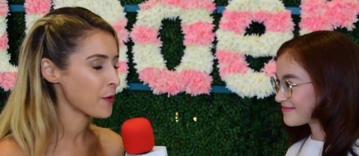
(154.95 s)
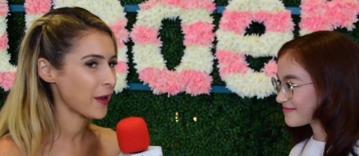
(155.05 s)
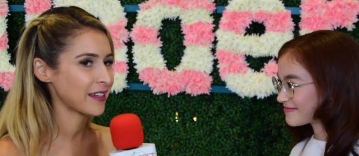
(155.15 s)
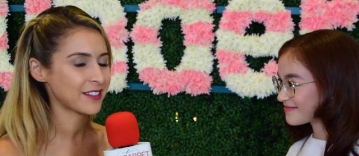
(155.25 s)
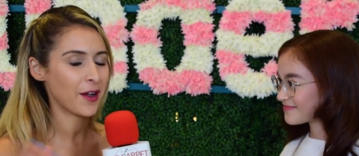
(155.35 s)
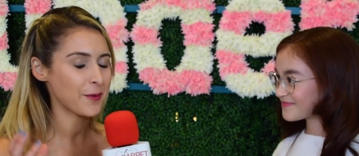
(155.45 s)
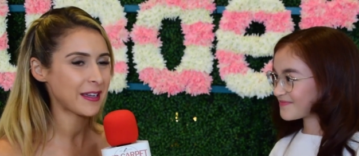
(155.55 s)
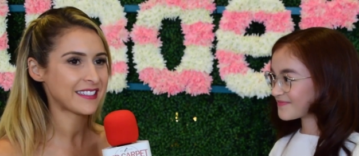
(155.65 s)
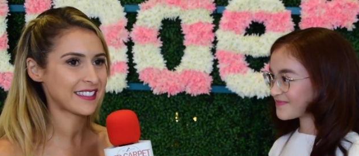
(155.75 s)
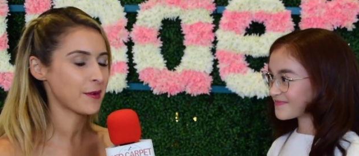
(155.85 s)
Speaker 1: oh, I
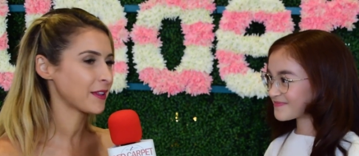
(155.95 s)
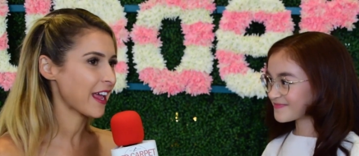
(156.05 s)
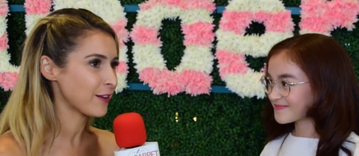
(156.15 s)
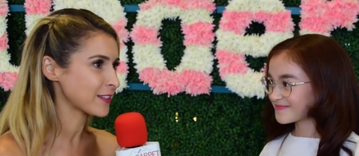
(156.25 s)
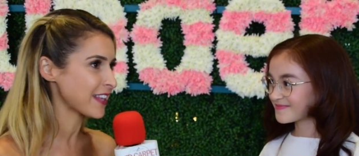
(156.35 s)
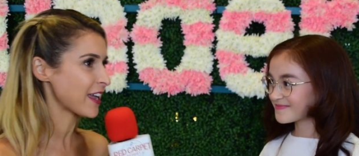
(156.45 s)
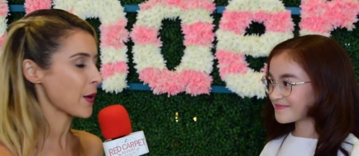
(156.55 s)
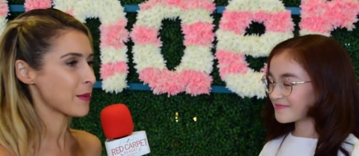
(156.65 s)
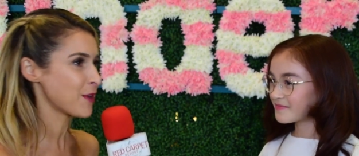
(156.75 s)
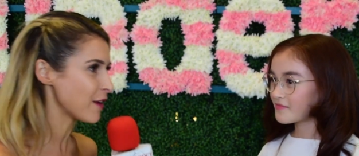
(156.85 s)
can't wait to see what that looks
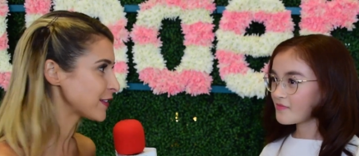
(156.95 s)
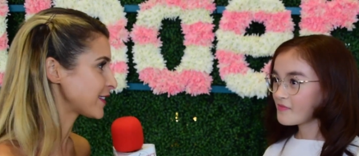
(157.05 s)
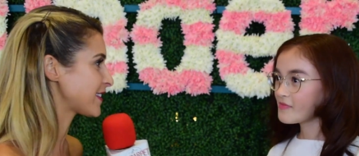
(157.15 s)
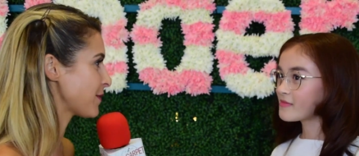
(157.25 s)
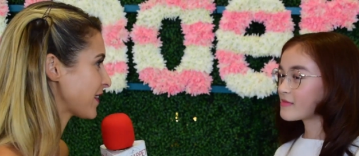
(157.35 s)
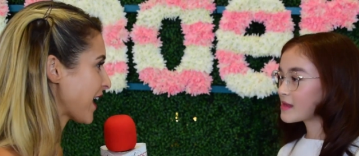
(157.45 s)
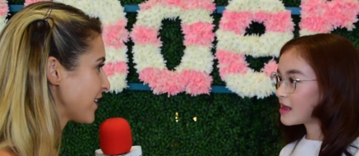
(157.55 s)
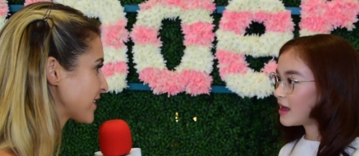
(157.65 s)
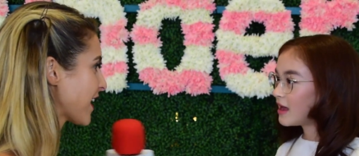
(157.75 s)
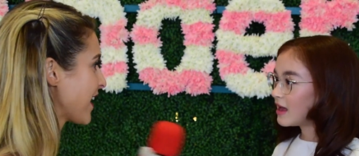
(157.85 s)
like, or I'm nervous to see what
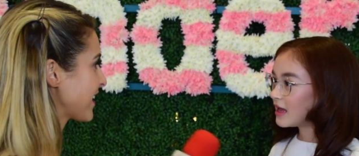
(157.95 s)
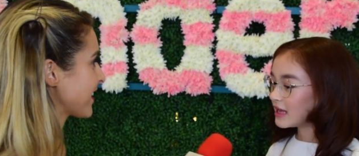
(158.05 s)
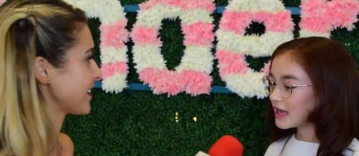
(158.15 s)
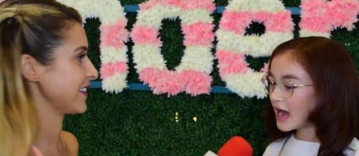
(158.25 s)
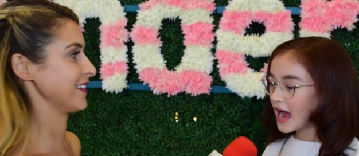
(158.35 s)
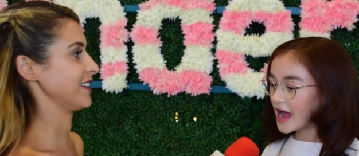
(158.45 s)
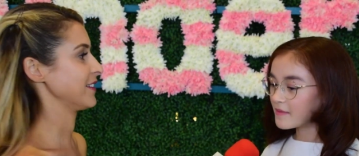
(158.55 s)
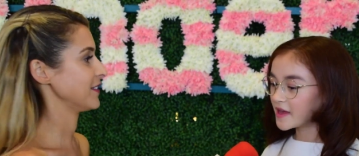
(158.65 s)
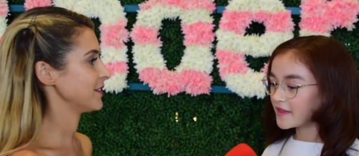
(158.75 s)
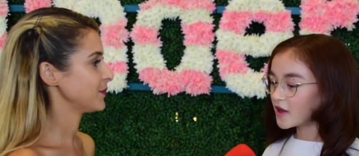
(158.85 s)
that looks like?
Speaker 2: Yeah,
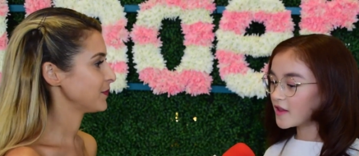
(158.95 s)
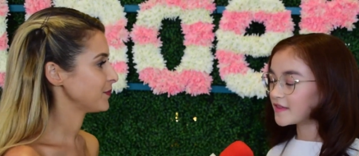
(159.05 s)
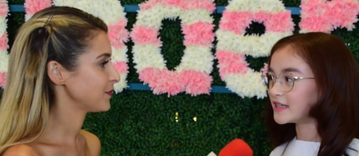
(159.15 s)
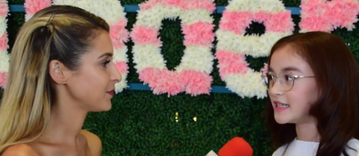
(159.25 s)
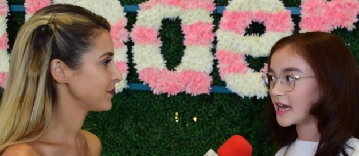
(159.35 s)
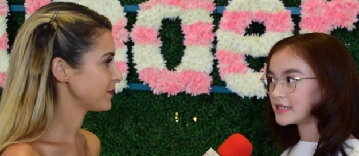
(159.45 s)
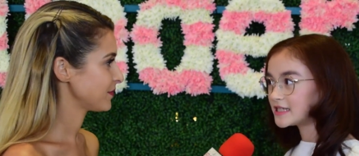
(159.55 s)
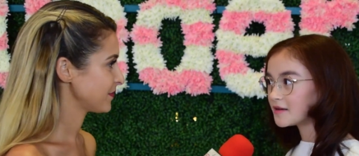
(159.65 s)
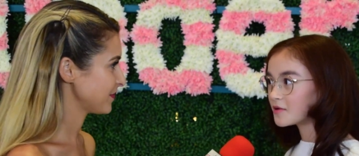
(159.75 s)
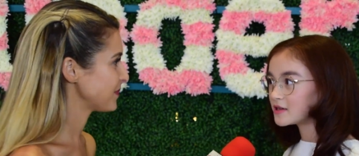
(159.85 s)
I mean, I think I'll like the
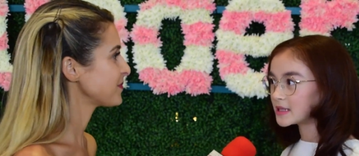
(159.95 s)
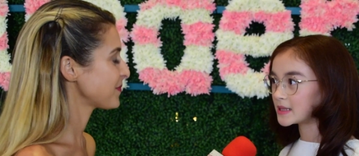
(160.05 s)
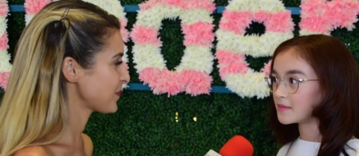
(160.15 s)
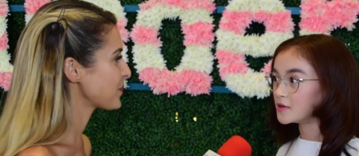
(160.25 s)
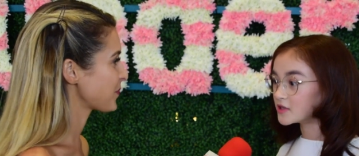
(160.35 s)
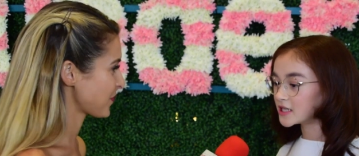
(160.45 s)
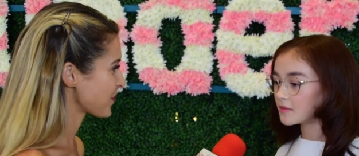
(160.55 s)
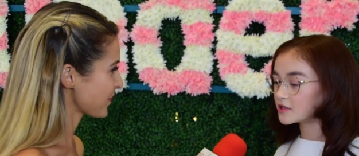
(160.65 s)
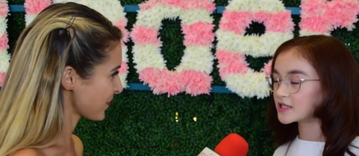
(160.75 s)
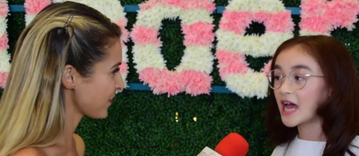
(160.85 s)
dance numbers and the
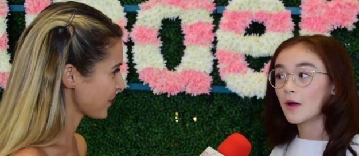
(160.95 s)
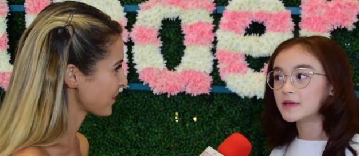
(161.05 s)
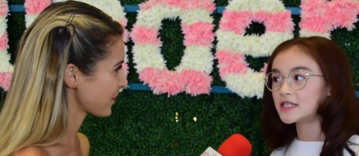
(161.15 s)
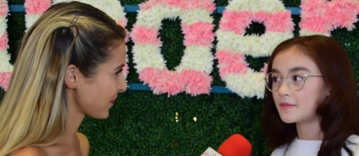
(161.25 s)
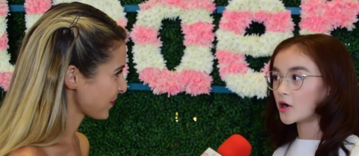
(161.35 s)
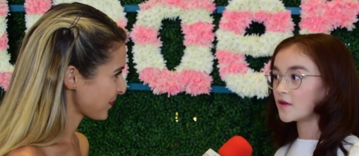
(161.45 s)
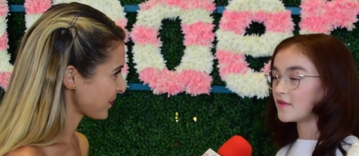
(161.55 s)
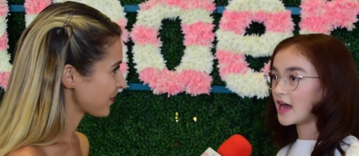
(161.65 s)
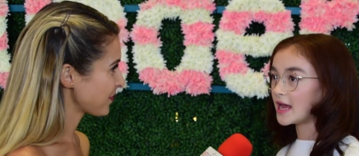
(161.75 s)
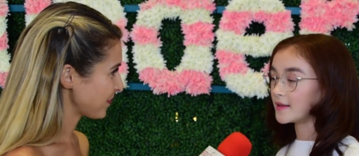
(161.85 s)
music numbers, because I wasn't a part
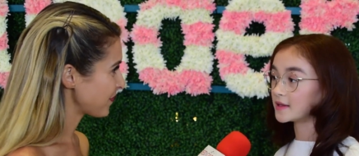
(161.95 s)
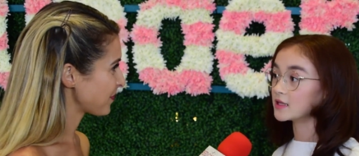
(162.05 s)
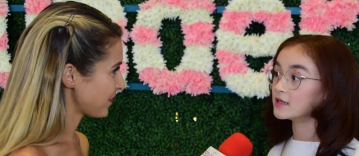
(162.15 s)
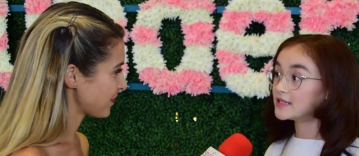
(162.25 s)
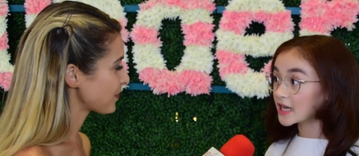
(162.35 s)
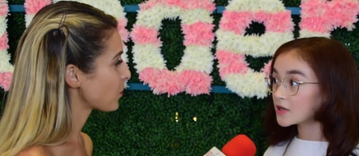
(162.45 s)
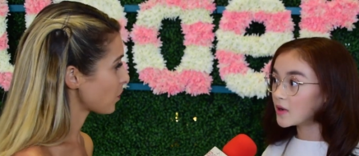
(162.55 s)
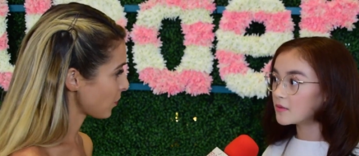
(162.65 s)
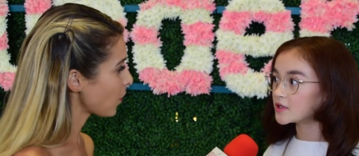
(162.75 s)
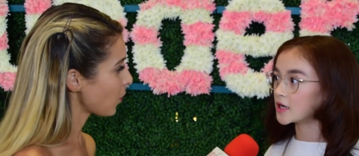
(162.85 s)
of that in like the
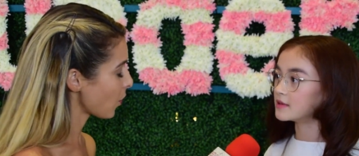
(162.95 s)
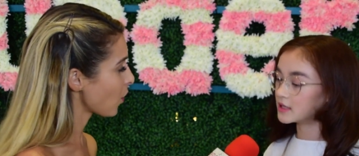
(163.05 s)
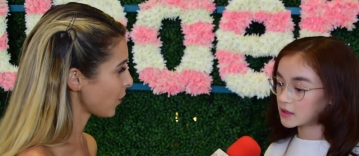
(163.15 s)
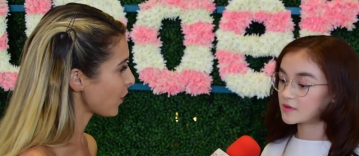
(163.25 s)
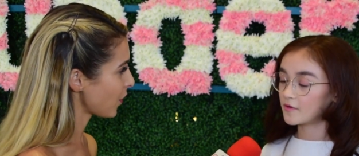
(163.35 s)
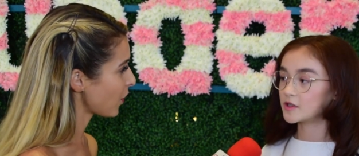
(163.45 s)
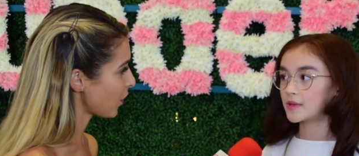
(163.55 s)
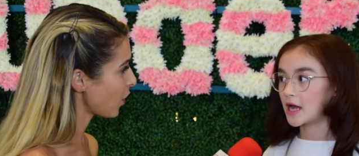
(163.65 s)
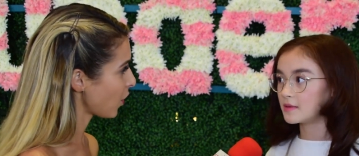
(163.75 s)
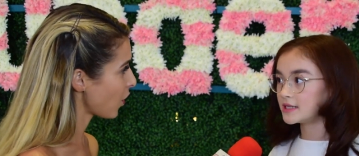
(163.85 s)
second one, which I was like those
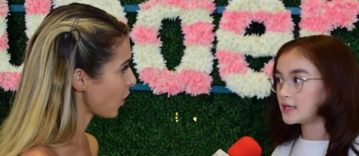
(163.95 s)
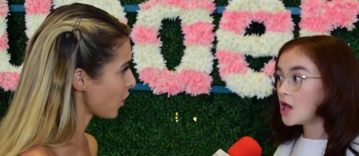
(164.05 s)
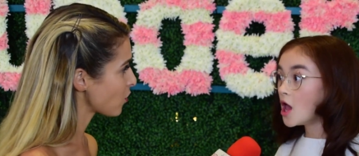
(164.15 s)
first one I was in,